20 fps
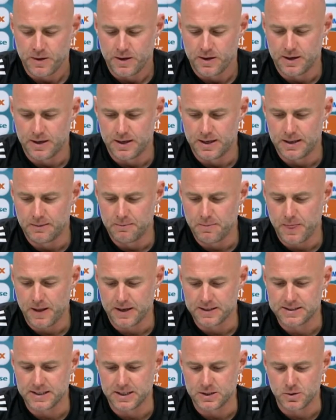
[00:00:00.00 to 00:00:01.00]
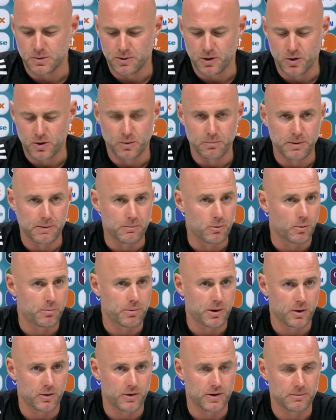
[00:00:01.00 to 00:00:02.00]
I said to them I couldn't be more
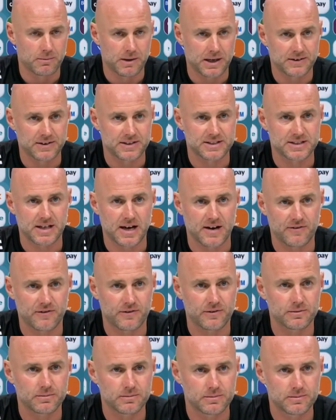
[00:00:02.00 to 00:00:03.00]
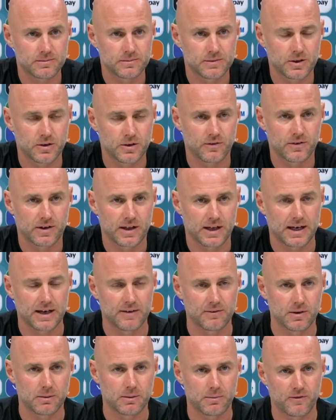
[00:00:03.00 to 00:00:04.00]
proud of them and the staff, you know, for that
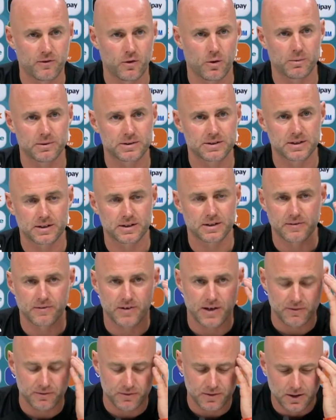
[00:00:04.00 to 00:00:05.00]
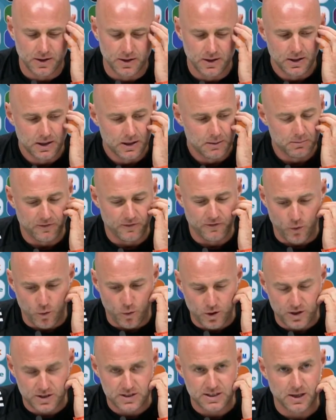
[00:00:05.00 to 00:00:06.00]
level of performance that they've given. But
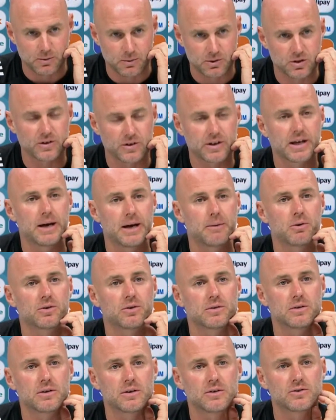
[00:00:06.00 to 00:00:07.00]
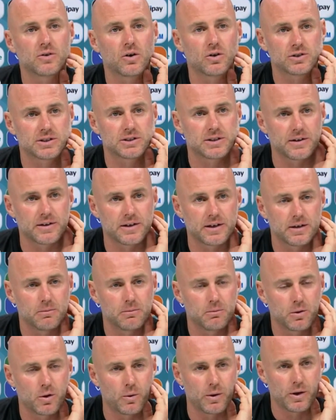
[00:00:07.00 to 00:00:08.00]
focus now is on the game on Sunday.
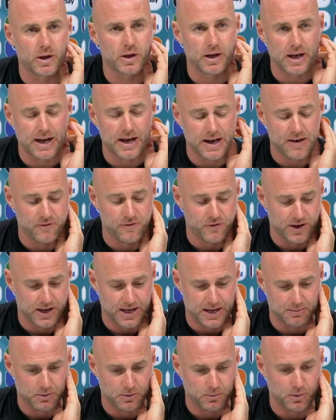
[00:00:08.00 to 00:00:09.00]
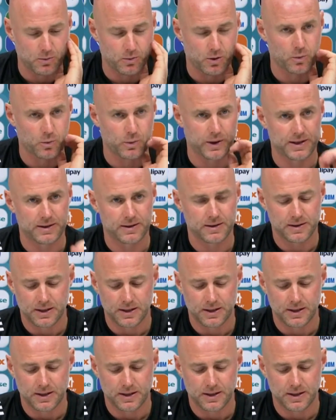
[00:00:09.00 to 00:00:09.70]
We're going to every game that we want to win.